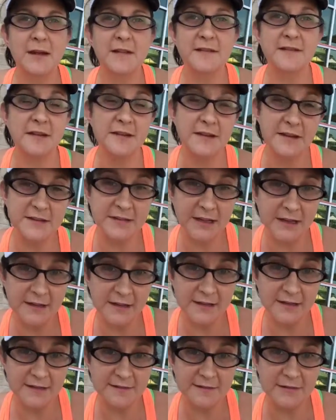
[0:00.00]
Sonia
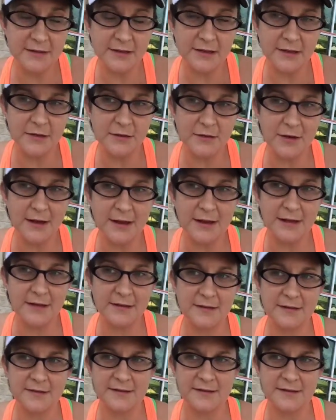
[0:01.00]
Dudley is really great.